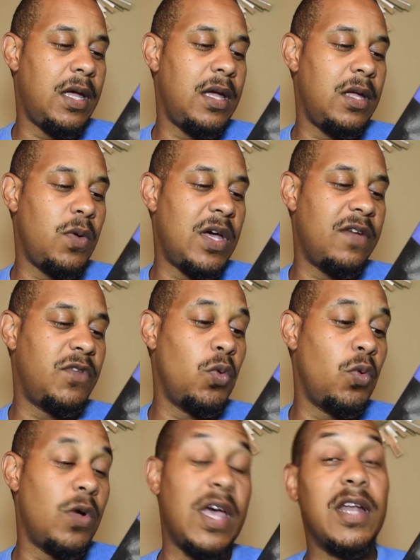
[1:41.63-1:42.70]
and you have
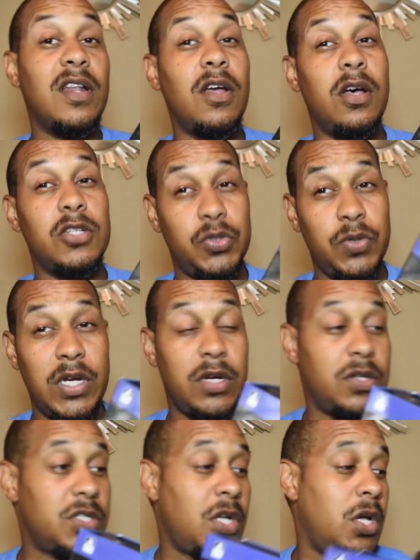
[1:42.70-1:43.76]
dual analog
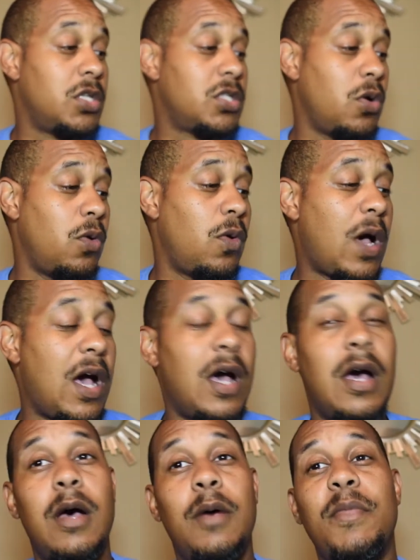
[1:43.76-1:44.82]
triggers. So
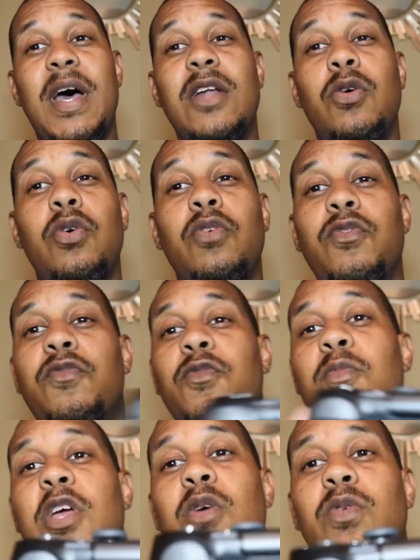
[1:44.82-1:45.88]
I don't know if you're
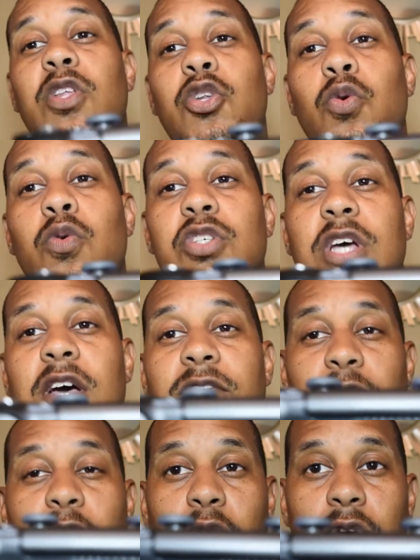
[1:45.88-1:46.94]
familiar with the DualShock
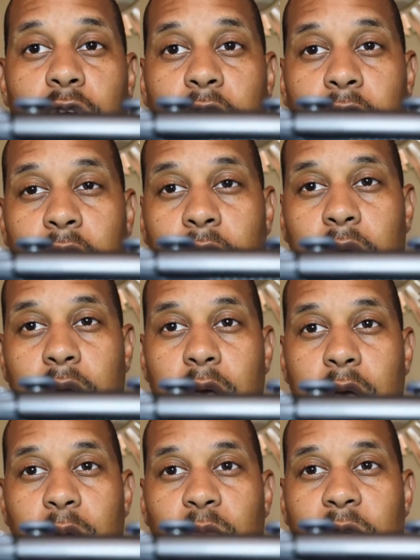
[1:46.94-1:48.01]
4
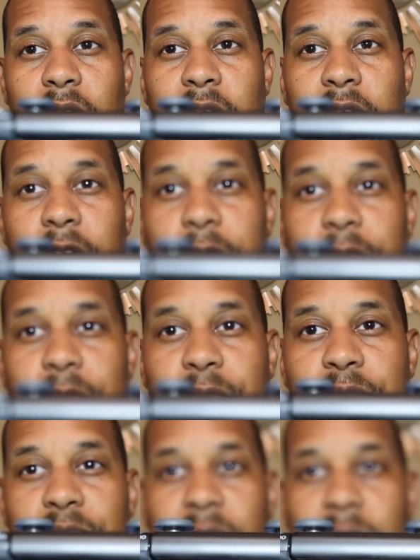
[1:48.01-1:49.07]
right here,
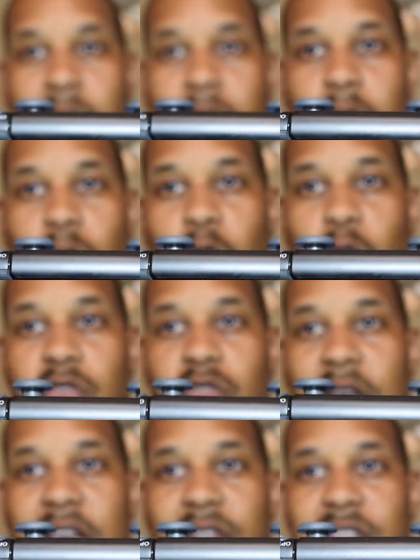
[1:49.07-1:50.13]
but what you
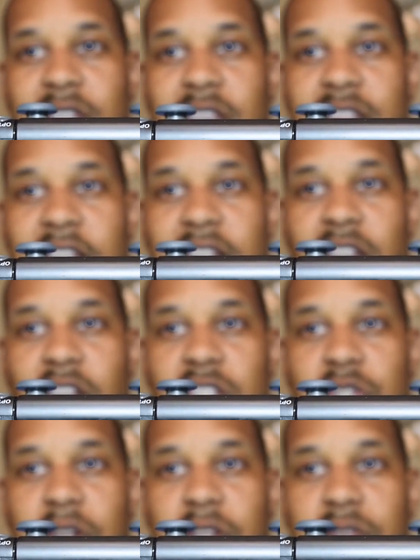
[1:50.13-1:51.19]
have is these analog
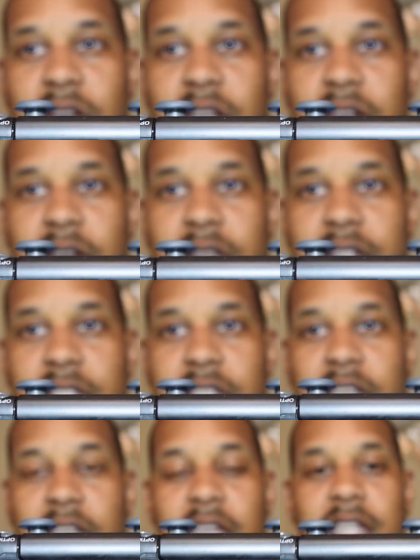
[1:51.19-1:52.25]
triggers right here.
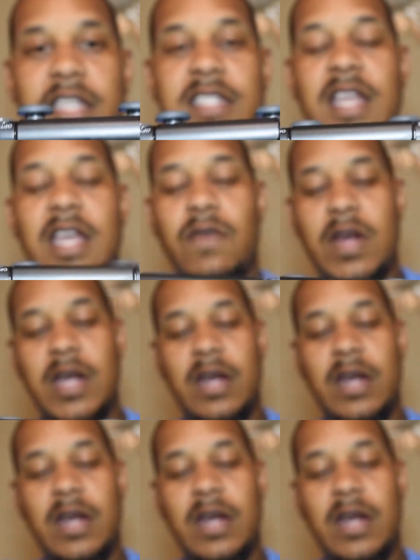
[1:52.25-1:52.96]
This thing right